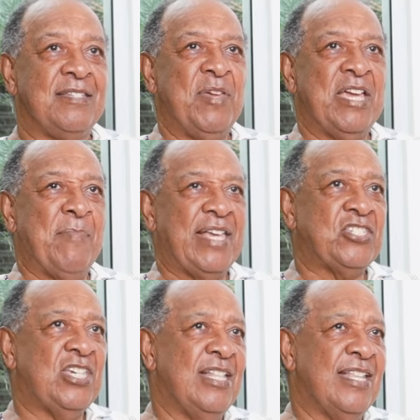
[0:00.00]
The meaning by
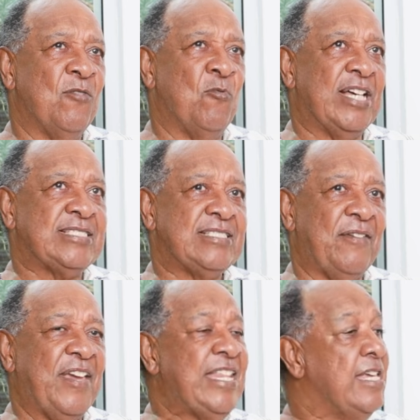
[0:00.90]
children was the
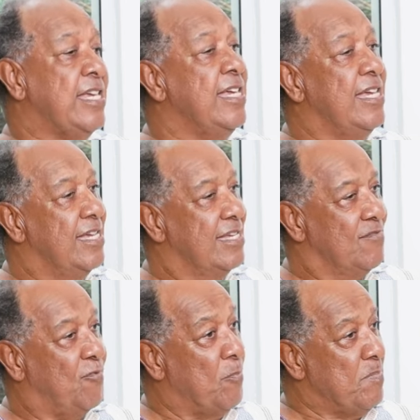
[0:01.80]
very key
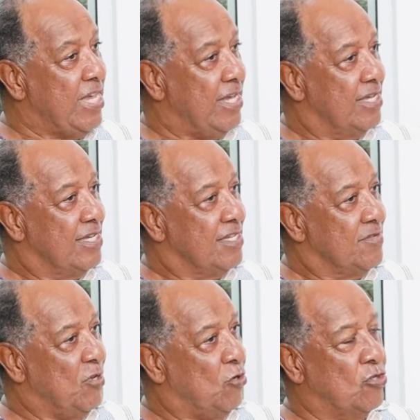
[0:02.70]
for me.
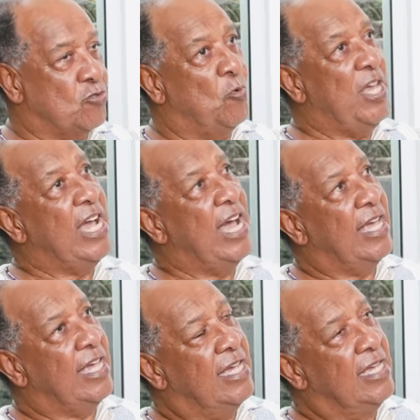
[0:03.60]
Because when
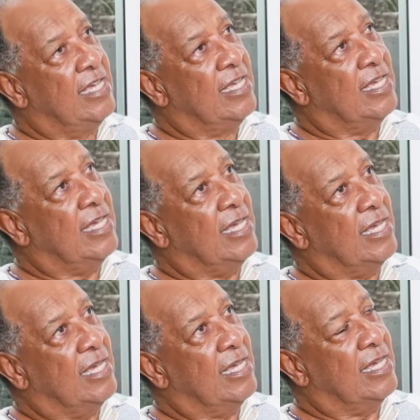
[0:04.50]
I
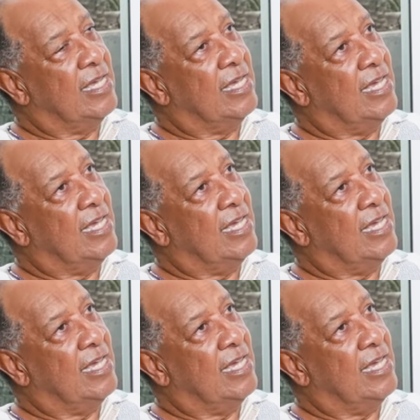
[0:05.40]
uh,